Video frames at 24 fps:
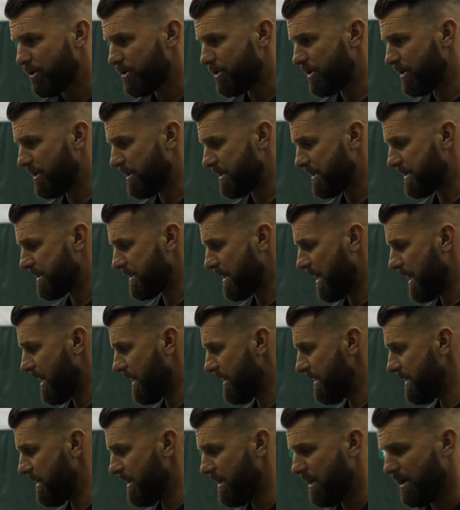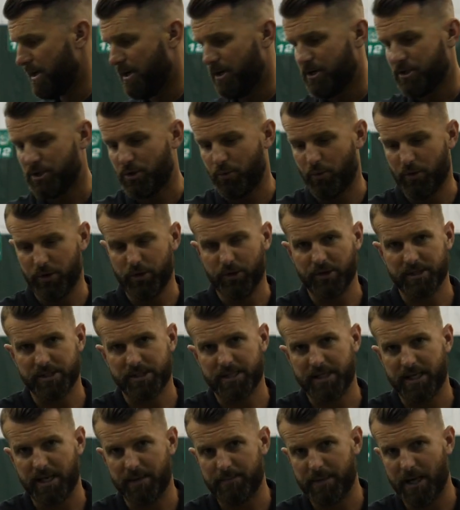to the side, to where you can
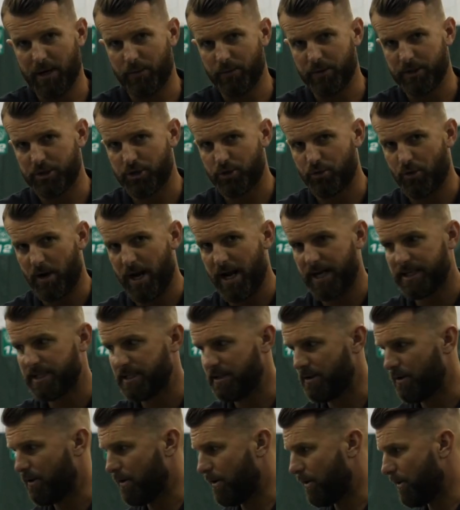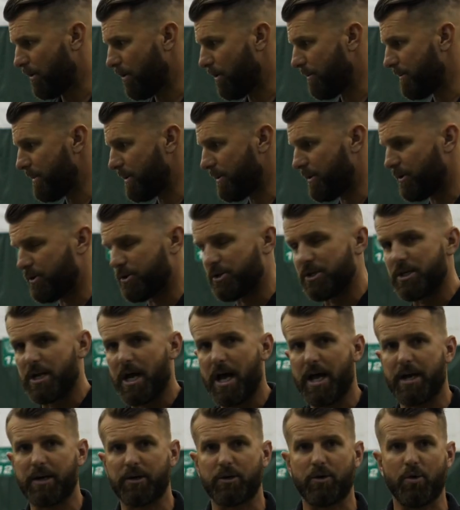see I'm now retracting the arm, there's
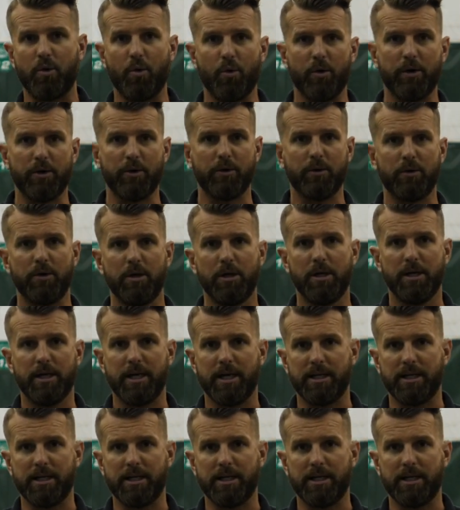not a coil,